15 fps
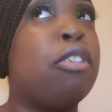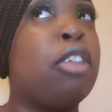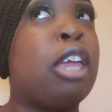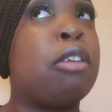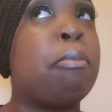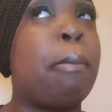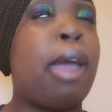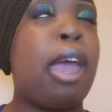
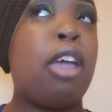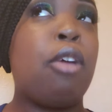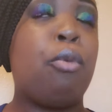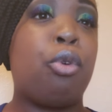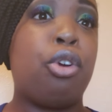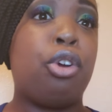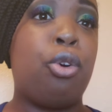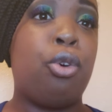in May,
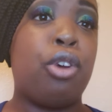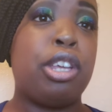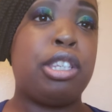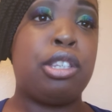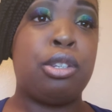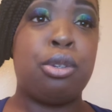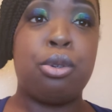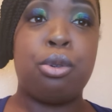we're going
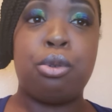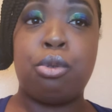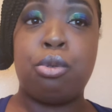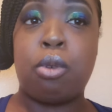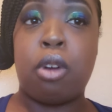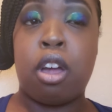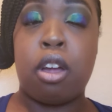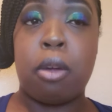
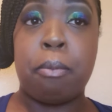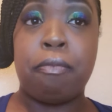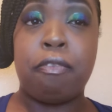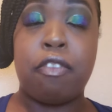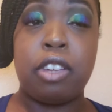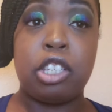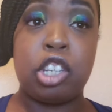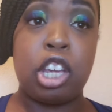to
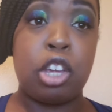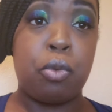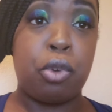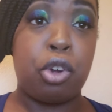Virginia.